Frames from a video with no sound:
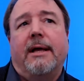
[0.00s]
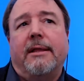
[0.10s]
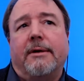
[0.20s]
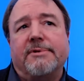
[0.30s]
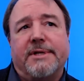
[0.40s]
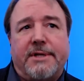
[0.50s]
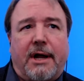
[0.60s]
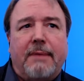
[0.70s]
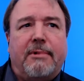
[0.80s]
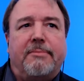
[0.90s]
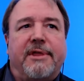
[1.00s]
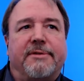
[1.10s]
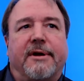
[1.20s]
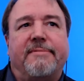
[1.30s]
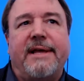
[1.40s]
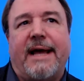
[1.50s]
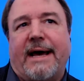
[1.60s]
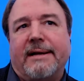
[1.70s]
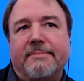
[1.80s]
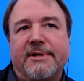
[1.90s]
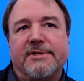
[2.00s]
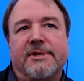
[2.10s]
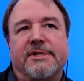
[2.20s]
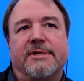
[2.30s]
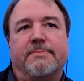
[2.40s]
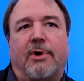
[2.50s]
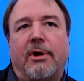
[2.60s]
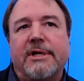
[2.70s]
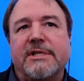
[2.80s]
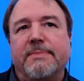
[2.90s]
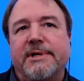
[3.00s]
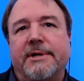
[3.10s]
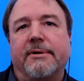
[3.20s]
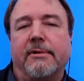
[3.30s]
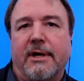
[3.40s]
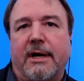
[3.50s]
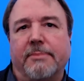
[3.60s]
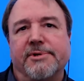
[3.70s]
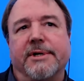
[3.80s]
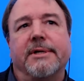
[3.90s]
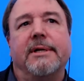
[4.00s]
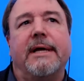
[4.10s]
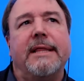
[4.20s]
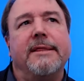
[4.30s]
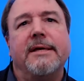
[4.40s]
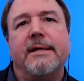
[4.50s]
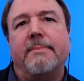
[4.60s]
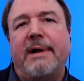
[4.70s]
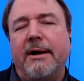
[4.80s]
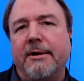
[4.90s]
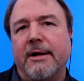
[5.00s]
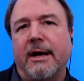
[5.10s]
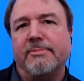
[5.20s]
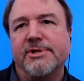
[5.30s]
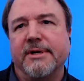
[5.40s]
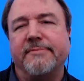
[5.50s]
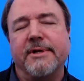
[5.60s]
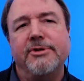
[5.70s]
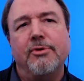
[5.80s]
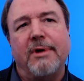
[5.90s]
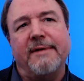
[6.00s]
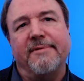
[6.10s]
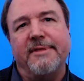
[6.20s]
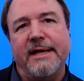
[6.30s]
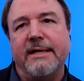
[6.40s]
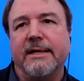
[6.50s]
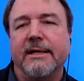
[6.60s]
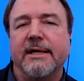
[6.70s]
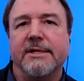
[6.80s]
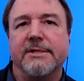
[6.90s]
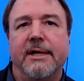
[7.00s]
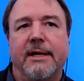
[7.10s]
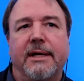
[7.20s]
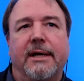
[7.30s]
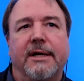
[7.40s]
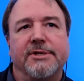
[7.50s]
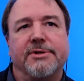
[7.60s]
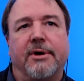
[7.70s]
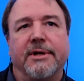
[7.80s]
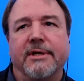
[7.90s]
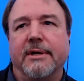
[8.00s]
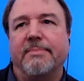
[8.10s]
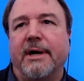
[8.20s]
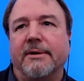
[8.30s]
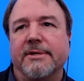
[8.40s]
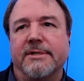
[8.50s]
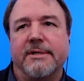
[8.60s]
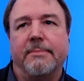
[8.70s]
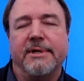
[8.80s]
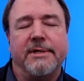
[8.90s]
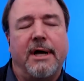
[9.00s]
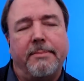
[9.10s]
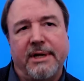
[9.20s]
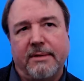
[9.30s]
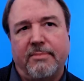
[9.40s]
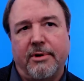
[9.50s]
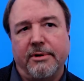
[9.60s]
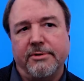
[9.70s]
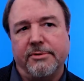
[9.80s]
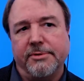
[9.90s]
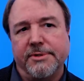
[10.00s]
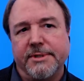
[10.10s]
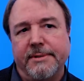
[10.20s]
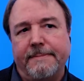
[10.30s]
there was a time when we thought of the atom as the smallest material object, and then a paradigm shift, a new way of thinking has us talking about subatomic particles.